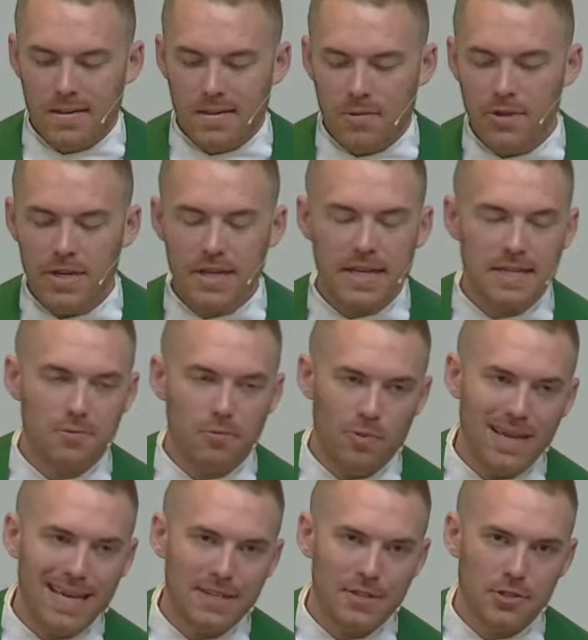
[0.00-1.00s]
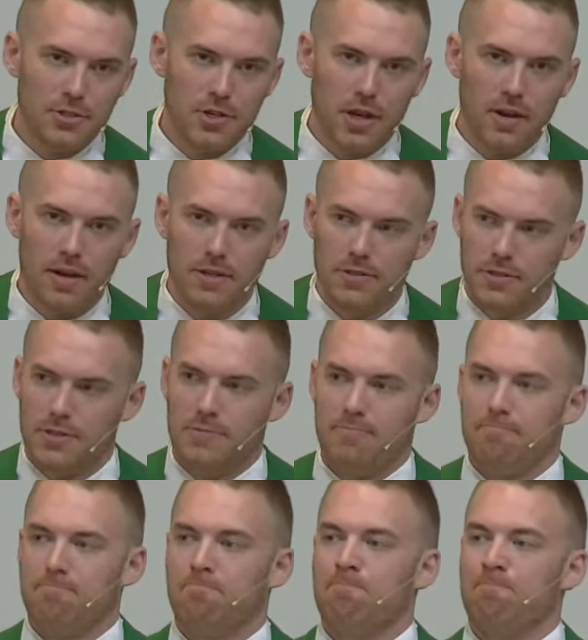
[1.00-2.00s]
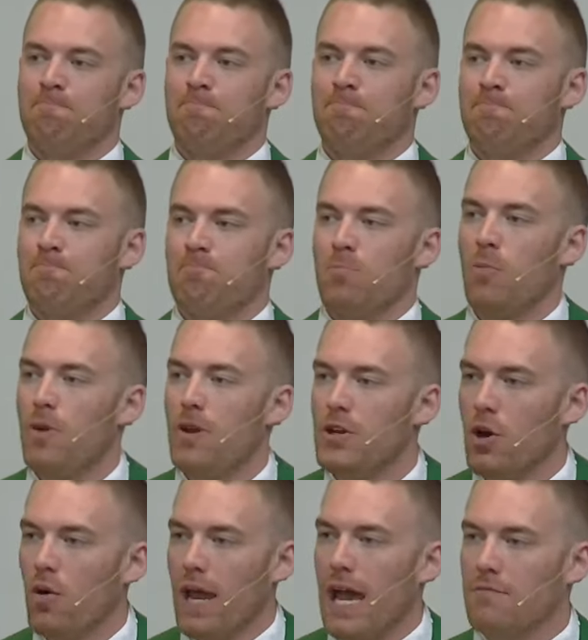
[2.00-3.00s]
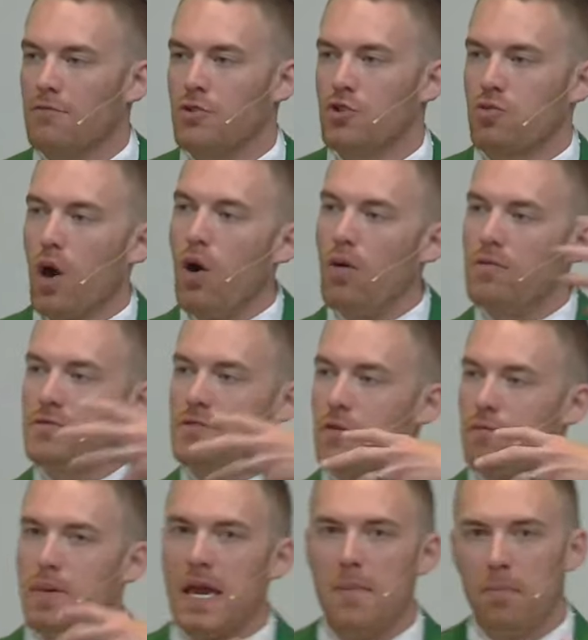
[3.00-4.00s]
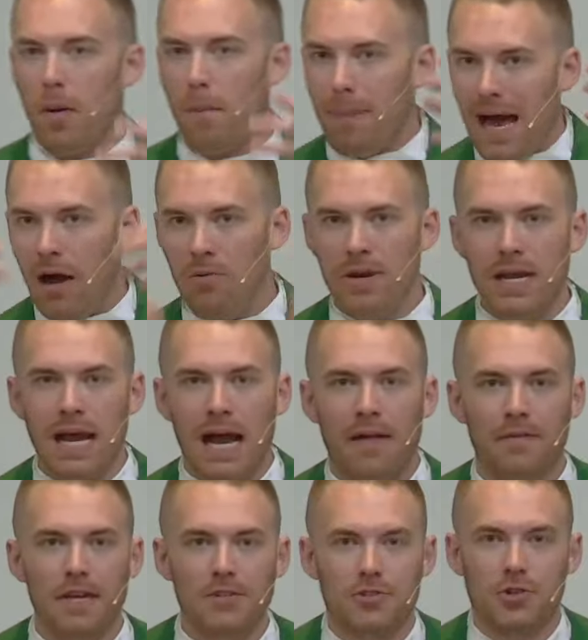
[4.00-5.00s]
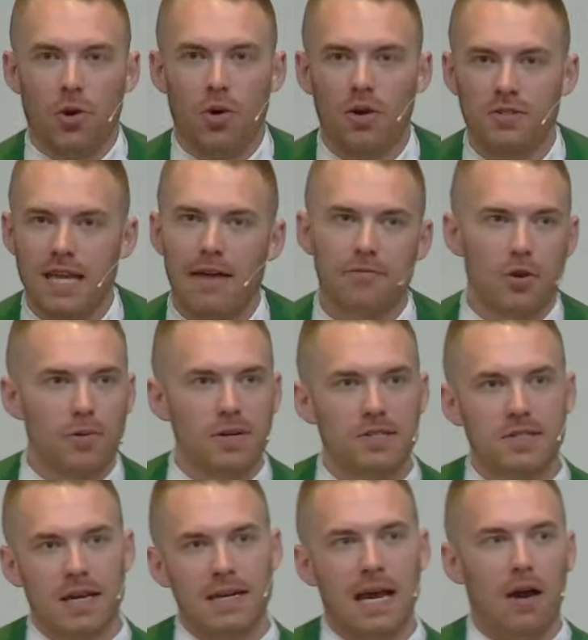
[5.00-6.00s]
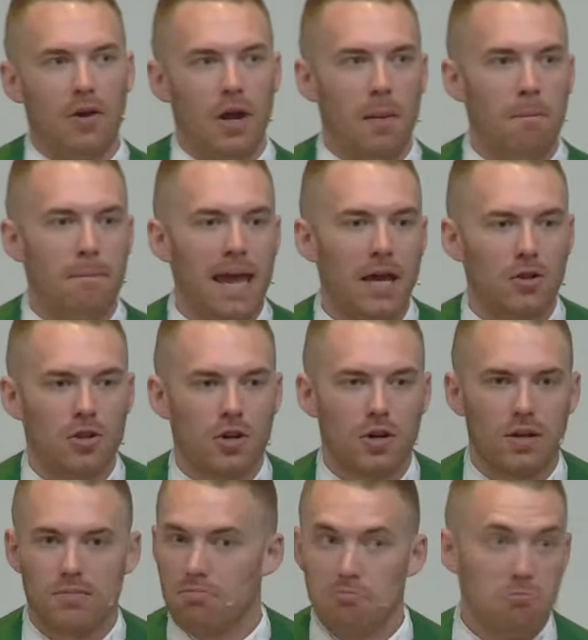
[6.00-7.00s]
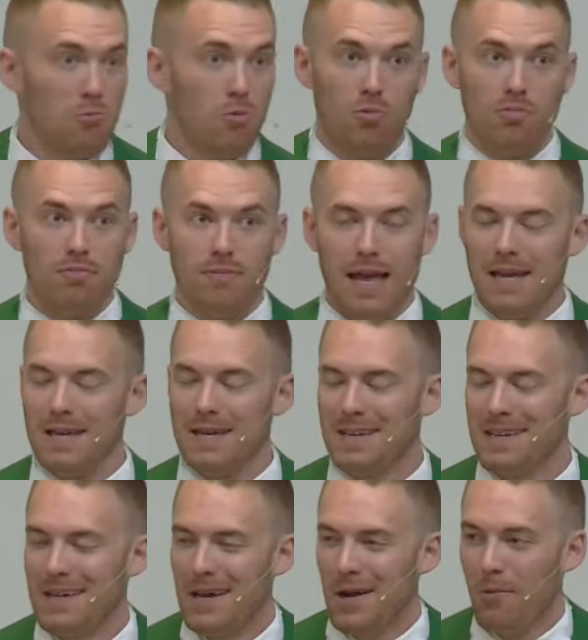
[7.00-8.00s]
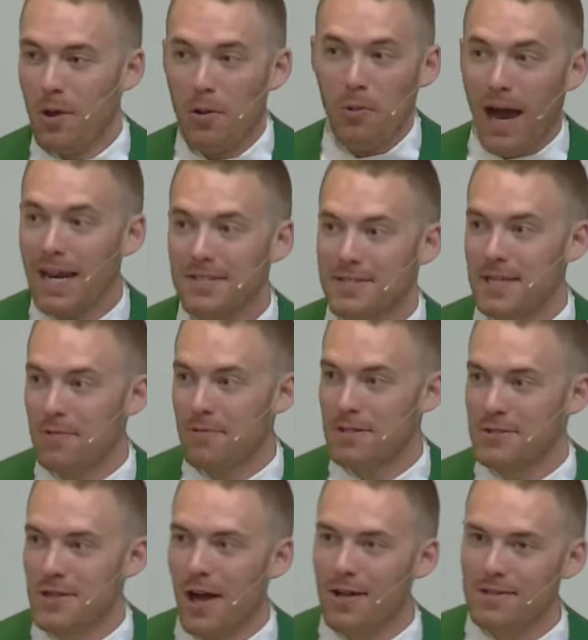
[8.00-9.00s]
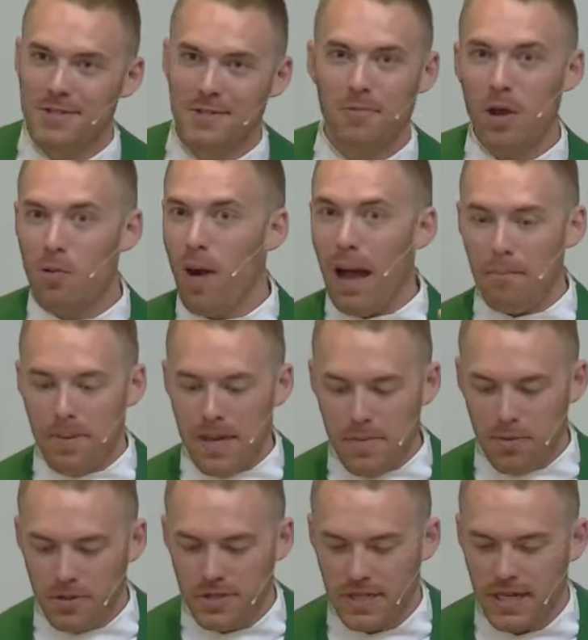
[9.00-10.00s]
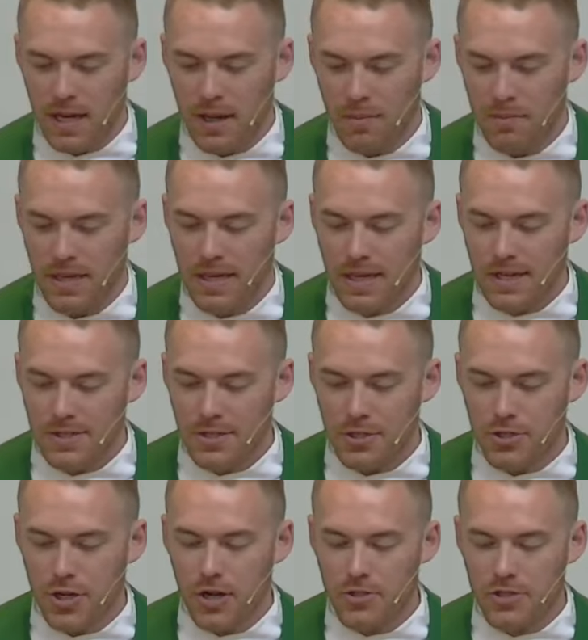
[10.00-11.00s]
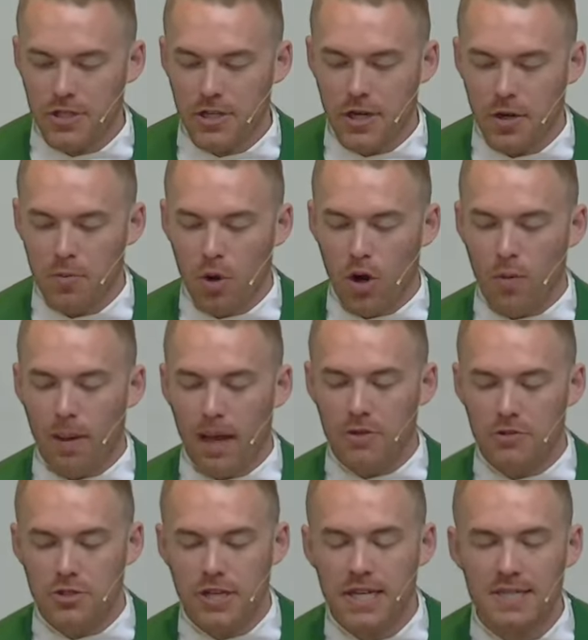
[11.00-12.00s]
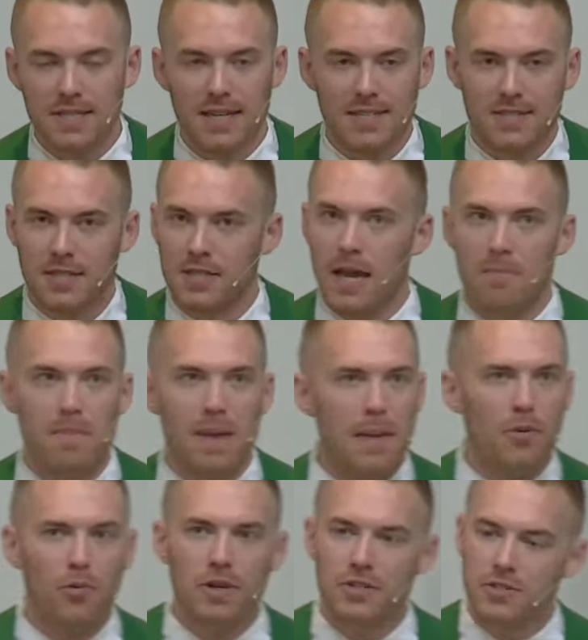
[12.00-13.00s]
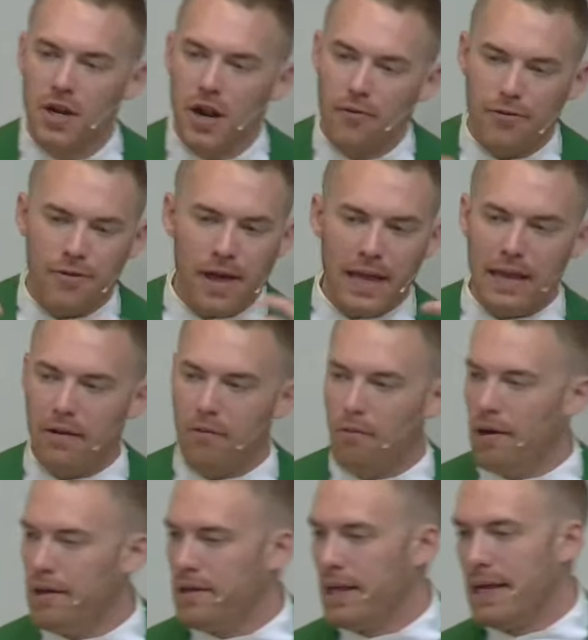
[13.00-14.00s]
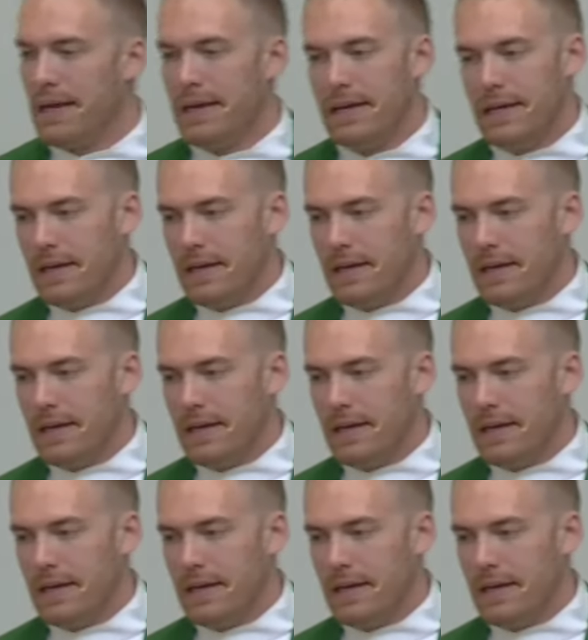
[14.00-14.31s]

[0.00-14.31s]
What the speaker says: We get discouraged when we don't have droves of people pounding on these doors after we send out a mailer. We want to see results, and we want people to come to church and hear more about Jesus. And maybe we start thinking, well,